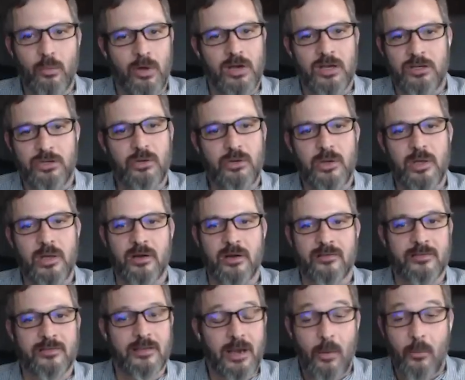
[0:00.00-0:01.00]
you want to do here? And I
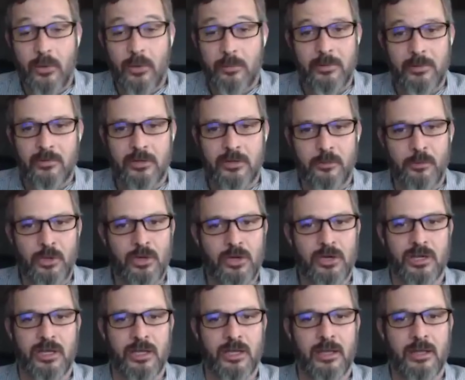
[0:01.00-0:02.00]
said, I want to build a
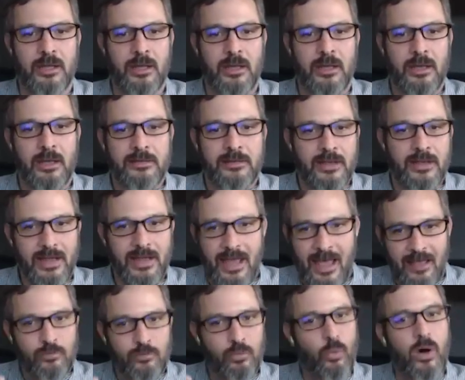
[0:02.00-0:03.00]
community. And then he
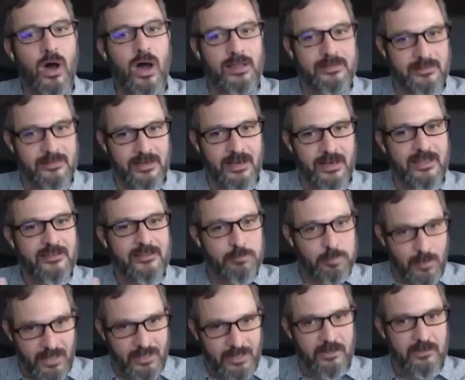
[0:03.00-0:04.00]
asked what, and I
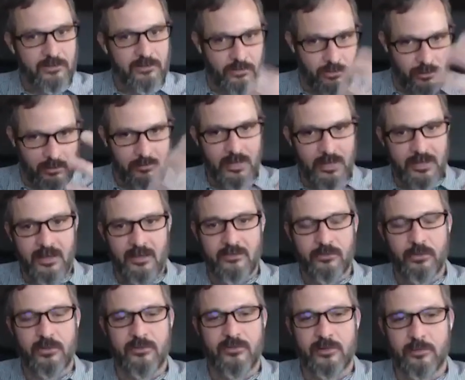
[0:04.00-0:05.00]
explained it to him like I
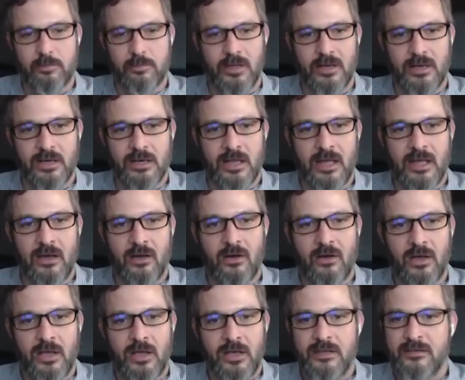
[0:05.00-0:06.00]
sort of explained it
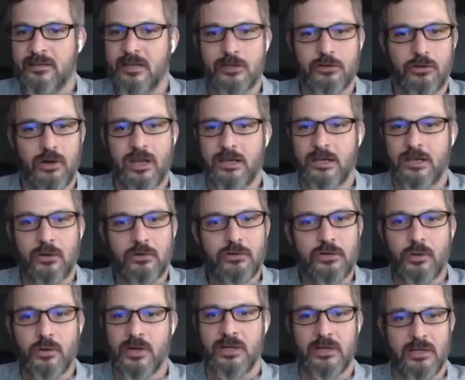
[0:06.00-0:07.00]
now. He said, great, go
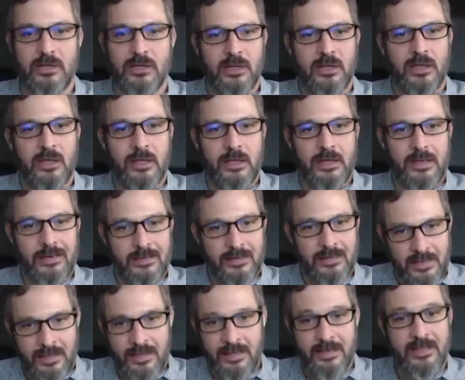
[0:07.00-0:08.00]
do it. And
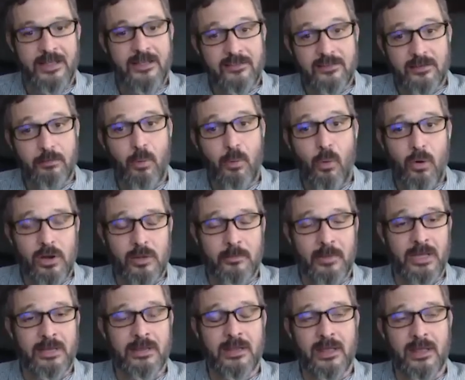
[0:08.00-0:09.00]
he supported
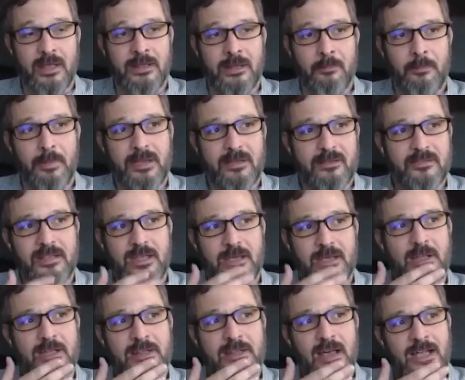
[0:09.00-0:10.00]
me. And the biggest thing
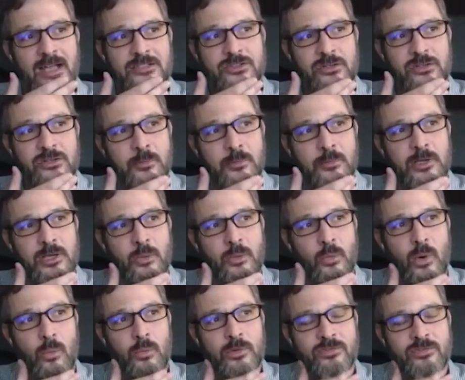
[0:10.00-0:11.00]
about the IGEL community, and
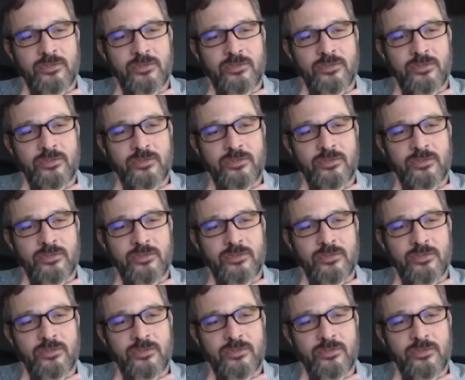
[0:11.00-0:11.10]
what we